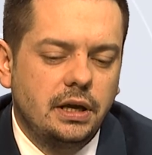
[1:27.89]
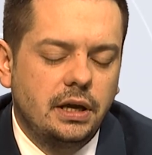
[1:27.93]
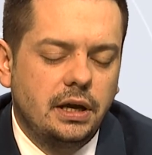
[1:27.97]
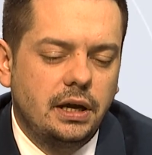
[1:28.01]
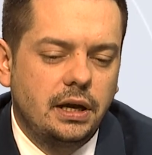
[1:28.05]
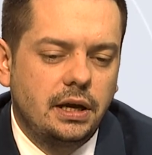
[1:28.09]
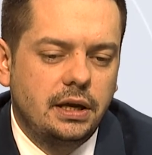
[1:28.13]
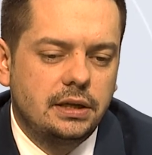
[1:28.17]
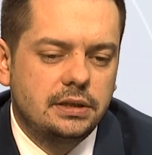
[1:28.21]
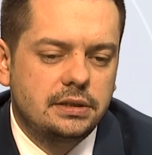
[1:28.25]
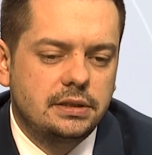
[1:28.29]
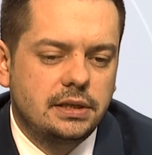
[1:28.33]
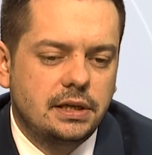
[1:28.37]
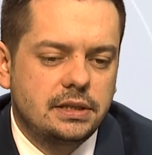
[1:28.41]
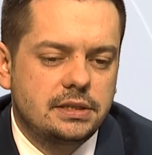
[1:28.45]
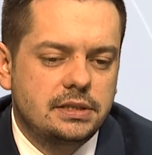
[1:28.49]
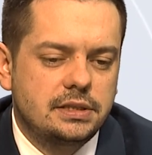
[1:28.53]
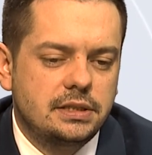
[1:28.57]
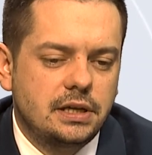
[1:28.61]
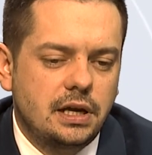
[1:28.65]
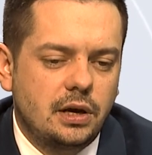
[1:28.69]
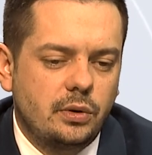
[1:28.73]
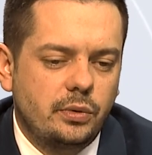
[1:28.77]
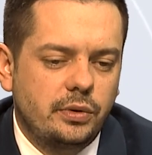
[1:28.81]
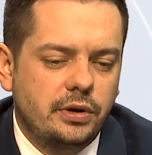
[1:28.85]

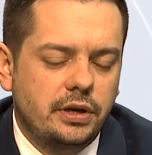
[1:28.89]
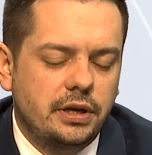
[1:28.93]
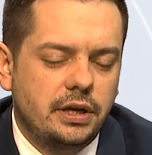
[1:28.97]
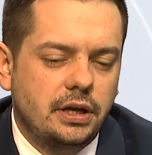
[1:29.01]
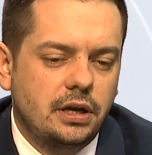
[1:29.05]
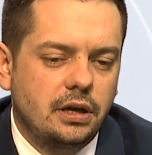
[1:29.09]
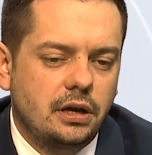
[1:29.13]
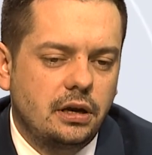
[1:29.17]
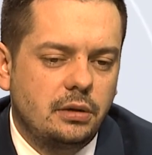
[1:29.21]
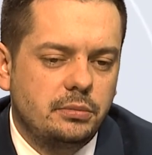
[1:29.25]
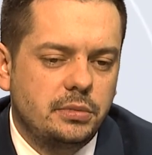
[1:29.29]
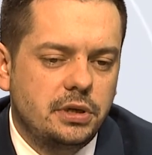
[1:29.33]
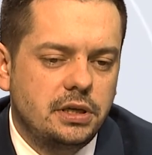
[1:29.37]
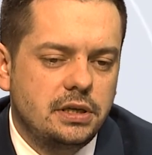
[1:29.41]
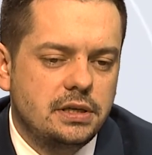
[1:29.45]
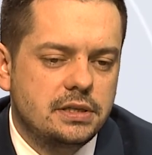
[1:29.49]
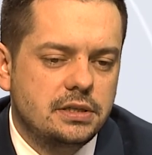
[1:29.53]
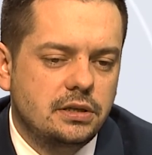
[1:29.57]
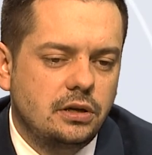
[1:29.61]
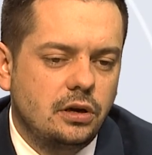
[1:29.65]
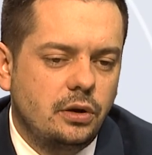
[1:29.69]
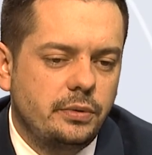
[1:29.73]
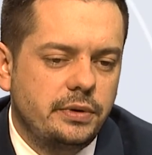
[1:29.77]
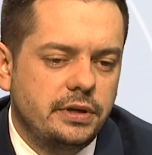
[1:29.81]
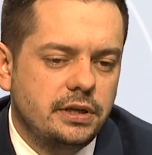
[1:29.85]
that our economy is
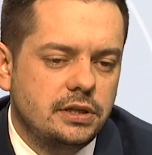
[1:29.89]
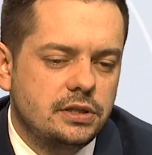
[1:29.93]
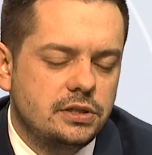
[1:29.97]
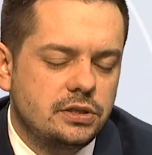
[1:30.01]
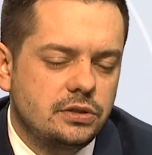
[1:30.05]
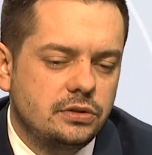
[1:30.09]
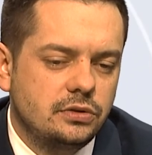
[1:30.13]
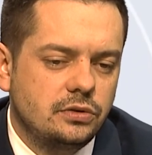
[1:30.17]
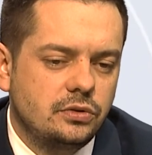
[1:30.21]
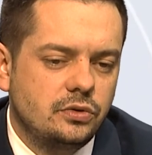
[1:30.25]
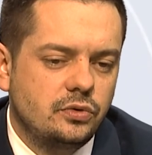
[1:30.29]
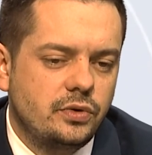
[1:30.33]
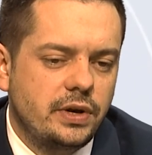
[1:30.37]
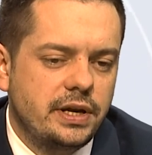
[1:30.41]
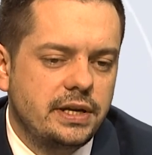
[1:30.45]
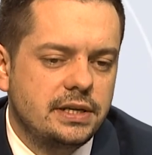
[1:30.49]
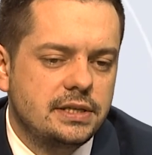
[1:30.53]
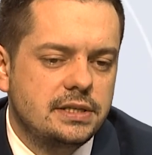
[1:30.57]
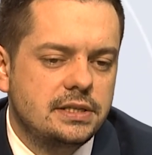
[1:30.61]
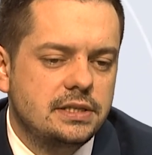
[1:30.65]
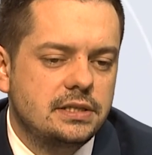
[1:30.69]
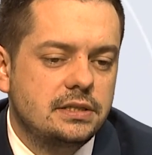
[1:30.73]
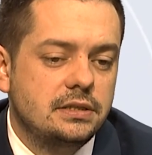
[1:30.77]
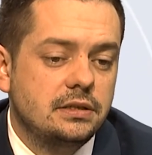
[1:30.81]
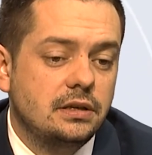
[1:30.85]
going to
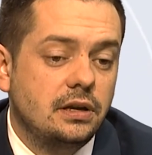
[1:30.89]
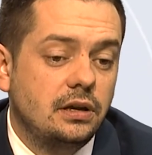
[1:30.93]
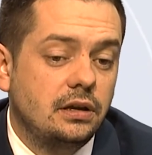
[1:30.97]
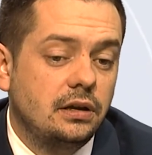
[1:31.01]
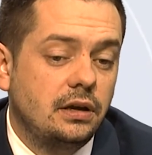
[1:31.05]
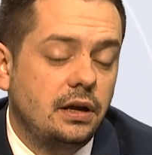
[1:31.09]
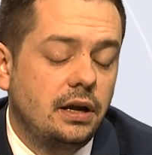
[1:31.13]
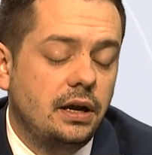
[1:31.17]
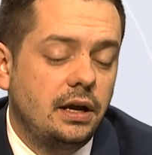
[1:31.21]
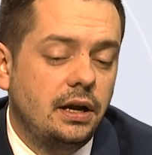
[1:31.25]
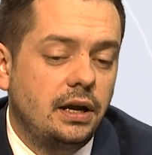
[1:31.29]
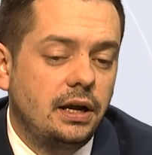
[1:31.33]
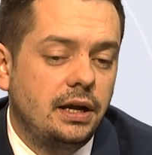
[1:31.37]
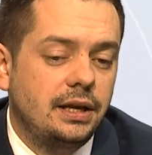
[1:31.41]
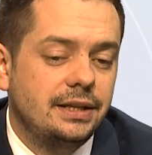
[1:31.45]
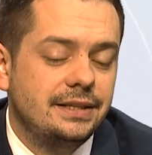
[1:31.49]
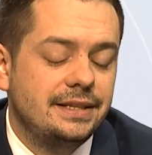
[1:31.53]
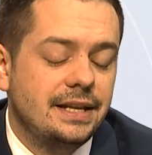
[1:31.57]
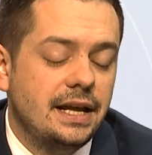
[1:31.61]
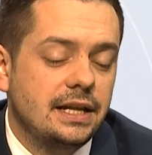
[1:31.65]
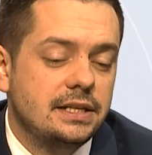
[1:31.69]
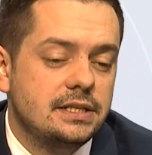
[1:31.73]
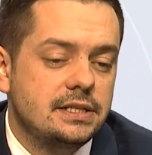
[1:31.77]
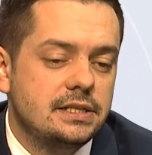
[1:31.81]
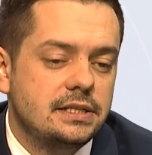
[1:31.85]
raise
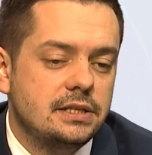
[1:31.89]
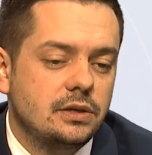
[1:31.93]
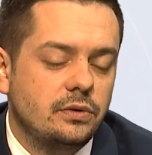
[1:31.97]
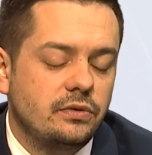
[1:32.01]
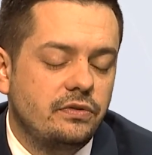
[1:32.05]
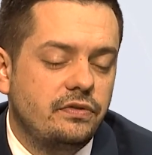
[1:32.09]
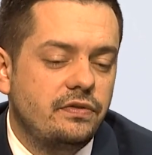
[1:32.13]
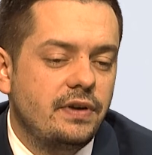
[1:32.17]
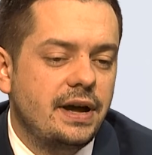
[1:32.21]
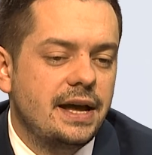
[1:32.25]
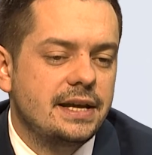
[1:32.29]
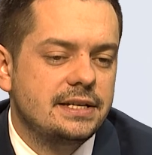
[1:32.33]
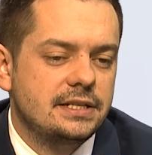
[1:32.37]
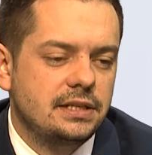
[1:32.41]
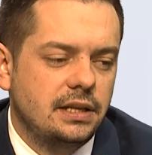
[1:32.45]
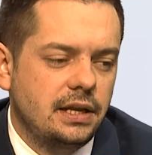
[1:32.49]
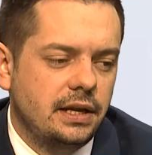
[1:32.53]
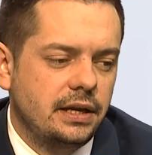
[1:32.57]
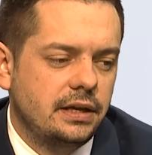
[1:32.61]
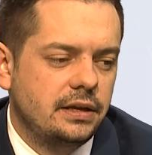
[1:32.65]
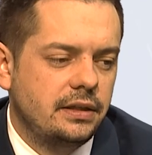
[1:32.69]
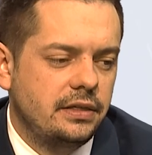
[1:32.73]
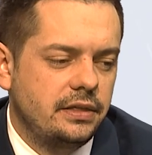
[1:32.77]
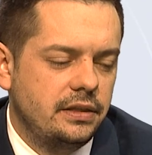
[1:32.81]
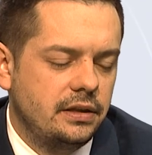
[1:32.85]
not so fast
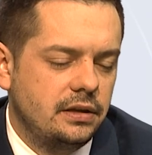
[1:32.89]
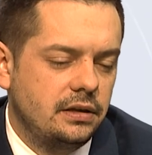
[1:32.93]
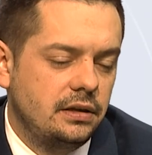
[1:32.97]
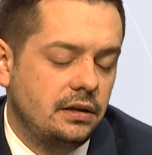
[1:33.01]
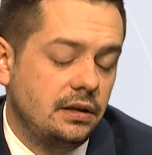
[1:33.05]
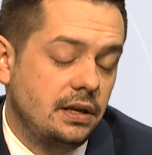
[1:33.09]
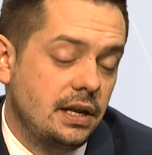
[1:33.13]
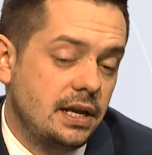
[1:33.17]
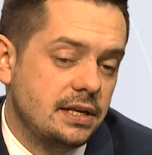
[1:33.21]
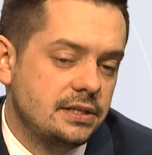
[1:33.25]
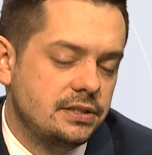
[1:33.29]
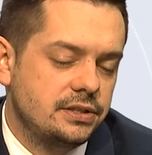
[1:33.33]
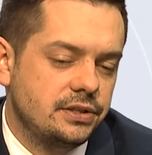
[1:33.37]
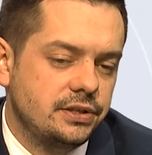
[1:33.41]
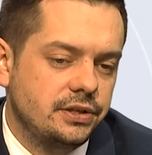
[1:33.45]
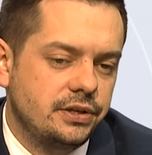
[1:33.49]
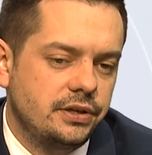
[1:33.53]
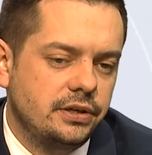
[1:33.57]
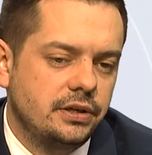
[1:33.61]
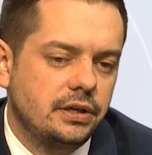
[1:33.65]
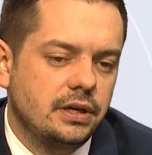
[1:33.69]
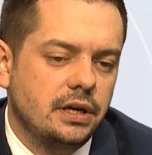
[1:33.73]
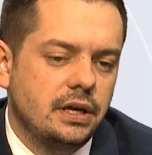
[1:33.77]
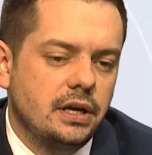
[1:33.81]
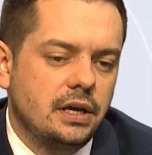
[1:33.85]
like the last
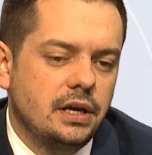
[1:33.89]
year.